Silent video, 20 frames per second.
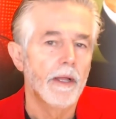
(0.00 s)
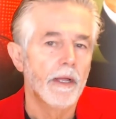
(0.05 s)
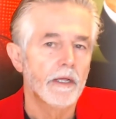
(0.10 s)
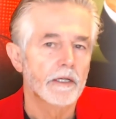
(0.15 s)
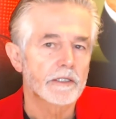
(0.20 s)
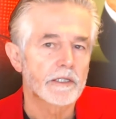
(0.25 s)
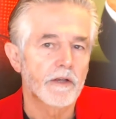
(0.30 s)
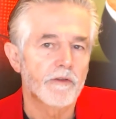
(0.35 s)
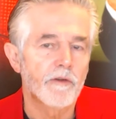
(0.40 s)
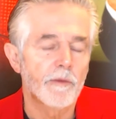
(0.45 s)

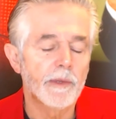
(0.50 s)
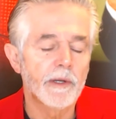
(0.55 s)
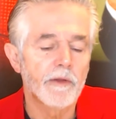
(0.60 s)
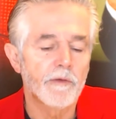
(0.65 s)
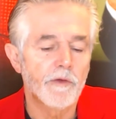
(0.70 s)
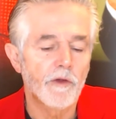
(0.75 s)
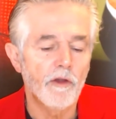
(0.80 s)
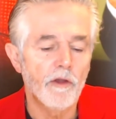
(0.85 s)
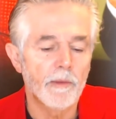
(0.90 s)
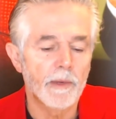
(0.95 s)
So for a bit of
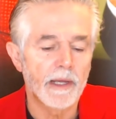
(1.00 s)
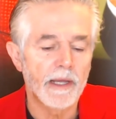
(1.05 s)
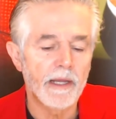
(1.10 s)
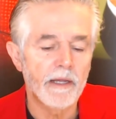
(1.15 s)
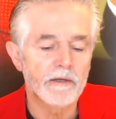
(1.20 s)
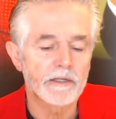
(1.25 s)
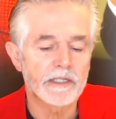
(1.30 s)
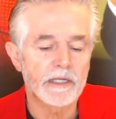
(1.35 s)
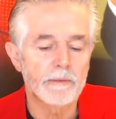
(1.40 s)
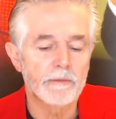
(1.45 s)
humor, here
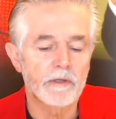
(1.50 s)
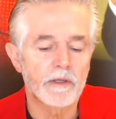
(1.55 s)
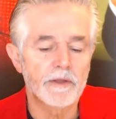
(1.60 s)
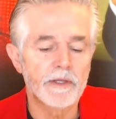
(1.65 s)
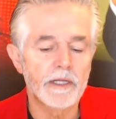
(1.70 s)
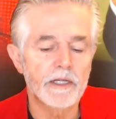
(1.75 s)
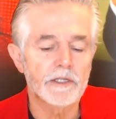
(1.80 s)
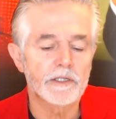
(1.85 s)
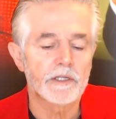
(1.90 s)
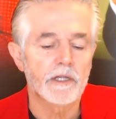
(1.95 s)
are some of the
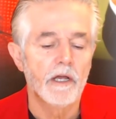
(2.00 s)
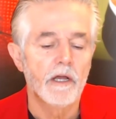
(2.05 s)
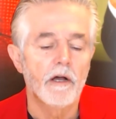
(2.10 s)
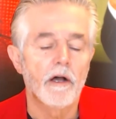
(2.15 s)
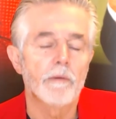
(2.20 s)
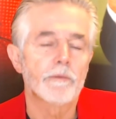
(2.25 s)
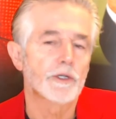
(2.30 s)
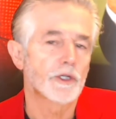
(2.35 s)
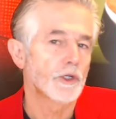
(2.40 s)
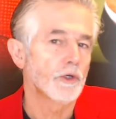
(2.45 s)
things I'm
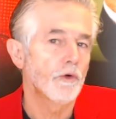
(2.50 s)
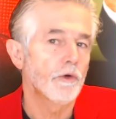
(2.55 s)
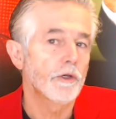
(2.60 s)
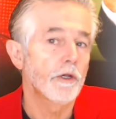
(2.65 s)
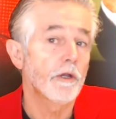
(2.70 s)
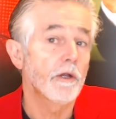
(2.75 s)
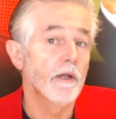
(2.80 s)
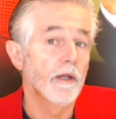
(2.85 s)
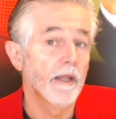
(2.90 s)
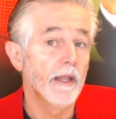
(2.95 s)
sure
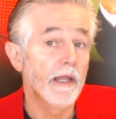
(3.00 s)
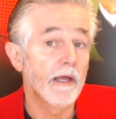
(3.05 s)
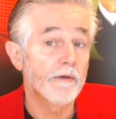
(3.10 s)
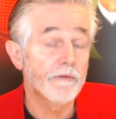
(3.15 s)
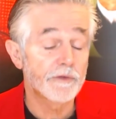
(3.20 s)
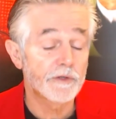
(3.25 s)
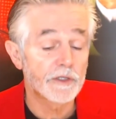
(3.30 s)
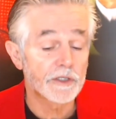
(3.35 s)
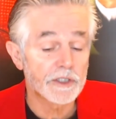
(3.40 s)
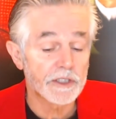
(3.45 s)
you'd
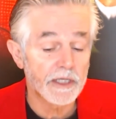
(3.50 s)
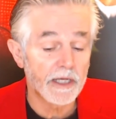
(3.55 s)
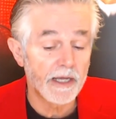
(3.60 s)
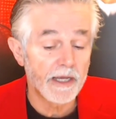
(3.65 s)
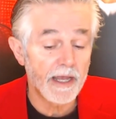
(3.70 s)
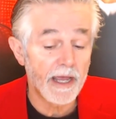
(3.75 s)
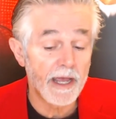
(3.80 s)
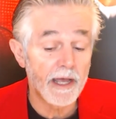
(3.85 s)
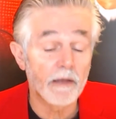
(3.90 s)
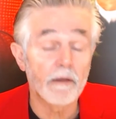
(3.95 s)
love to say
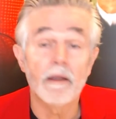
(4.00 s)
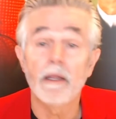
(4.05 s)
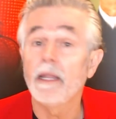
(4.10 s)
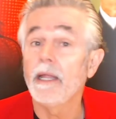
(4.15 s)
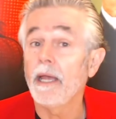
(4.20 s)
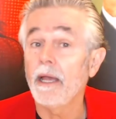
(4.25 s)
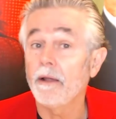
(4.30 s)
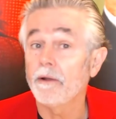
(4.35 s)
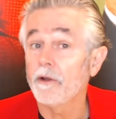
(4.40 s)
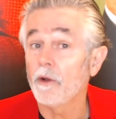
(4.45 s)
out
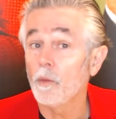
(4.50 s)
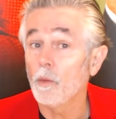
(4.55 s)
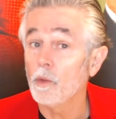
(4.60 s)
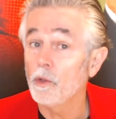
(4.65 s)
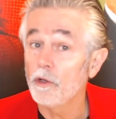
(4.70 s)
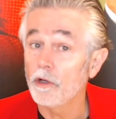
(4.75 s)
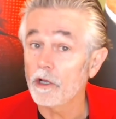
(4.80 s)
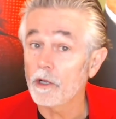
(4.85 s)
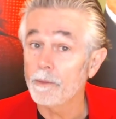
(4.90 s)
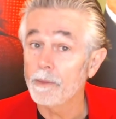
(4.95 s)
loud at
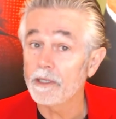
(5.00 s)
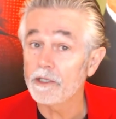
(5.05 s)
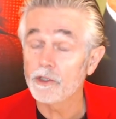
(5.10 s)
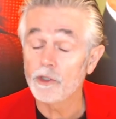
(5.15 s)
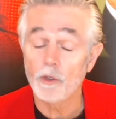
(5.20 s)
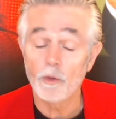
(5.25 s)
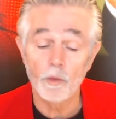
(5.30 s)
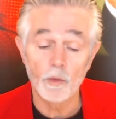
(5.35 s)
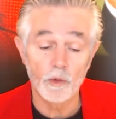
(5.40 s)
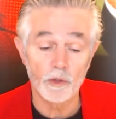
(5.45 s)
work, but
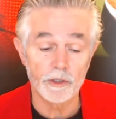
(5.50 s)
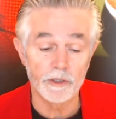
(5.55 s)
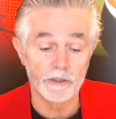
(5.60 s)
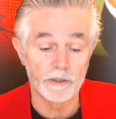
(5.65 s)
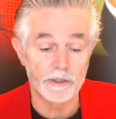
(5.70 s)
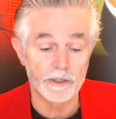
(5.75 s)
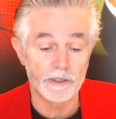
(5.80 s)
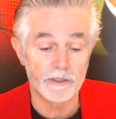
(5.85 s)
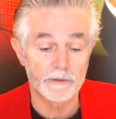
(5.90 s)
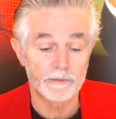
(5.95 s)
you
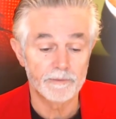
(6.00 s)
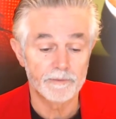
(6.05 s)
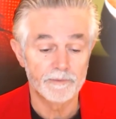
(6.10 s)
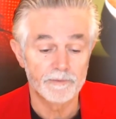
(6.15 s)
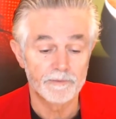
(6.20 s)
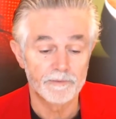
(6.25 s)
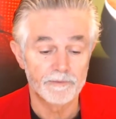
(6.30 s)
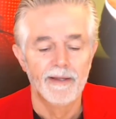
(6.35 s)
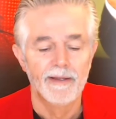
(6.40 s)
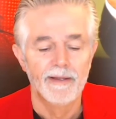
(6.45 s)
wouldn't.
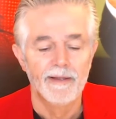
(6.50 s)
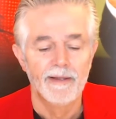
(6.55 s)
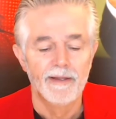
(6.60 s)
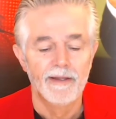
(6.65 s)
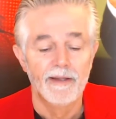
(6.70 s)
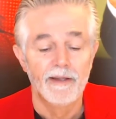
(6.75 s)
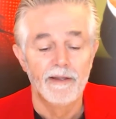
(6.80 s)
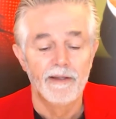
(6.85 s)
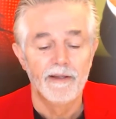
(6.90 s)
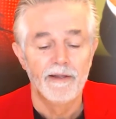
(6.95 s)

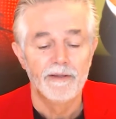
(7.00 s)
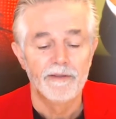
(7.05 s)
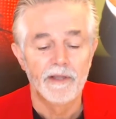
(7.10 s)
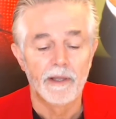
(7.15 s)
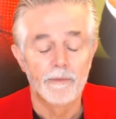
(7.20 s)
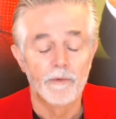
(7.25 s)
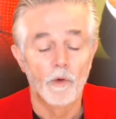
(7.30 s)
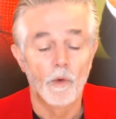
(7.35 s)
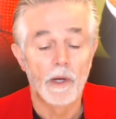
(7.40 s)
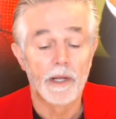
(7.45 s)

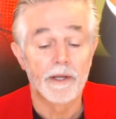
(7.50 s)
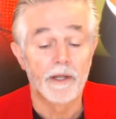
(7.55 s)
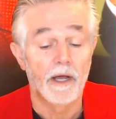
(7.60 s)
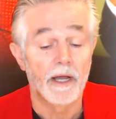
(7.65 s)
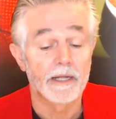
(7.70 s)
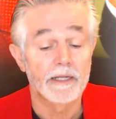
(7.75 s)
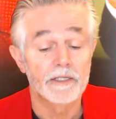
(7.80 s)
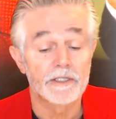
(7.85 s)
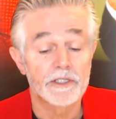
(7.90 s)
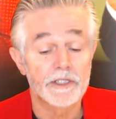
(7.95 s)
Number one, I
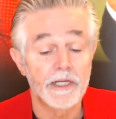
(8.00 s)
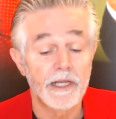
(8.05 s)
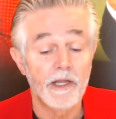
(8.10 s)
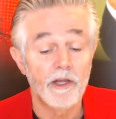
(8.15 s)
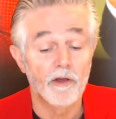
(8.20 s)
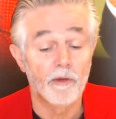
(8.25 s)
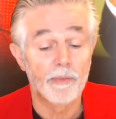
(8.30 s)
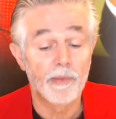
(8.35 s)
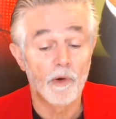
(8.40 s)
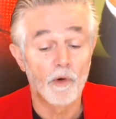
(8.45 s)
can see
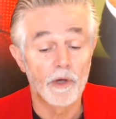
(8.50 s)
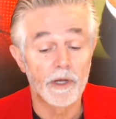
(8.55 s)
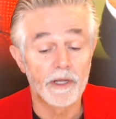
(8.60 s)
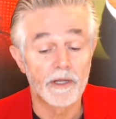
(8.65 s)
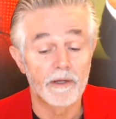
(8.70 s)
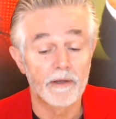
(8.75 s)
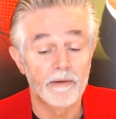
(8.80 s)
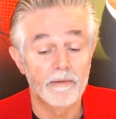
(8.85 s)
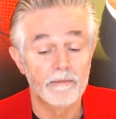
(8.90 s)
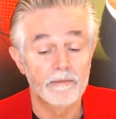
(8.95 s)
your point,
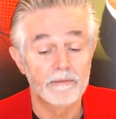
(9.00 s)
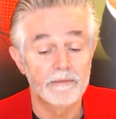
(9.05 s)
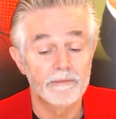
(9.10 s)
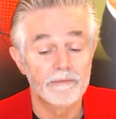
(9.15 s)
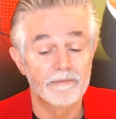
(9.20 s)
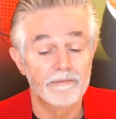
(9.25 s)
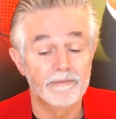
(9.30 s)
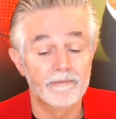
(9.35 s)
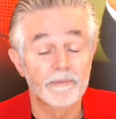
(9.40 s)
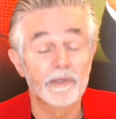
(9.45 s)

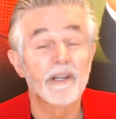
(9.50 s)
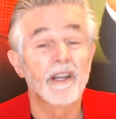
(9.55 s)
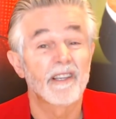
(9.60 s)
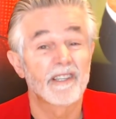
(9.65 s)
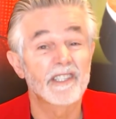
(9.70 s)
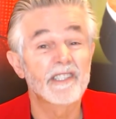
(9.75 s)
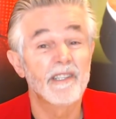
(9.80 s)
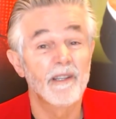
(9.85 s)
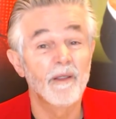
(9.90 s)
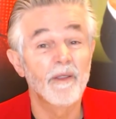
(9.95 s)
but I
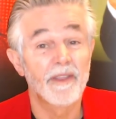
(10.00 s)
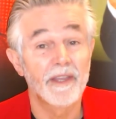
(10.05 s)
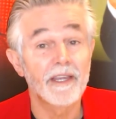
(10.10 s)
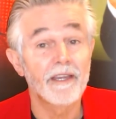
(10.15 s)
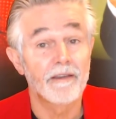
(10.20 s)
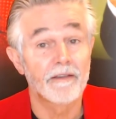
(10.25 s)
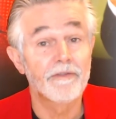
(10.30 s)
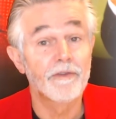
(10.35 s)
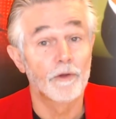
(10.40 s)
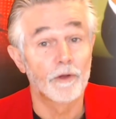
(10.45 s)
still think
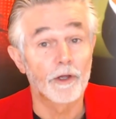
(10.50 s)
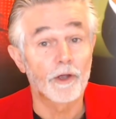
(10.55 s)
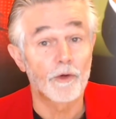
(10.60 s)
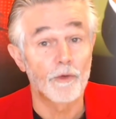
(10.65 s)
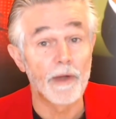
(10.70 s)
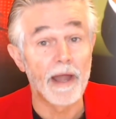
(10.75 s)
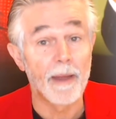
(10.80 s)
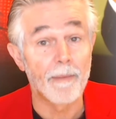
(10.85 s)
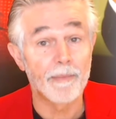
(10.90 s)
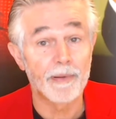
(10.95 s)
you're full of
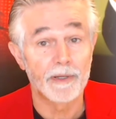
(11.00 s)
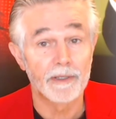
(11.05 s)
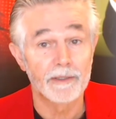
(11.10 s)
crap.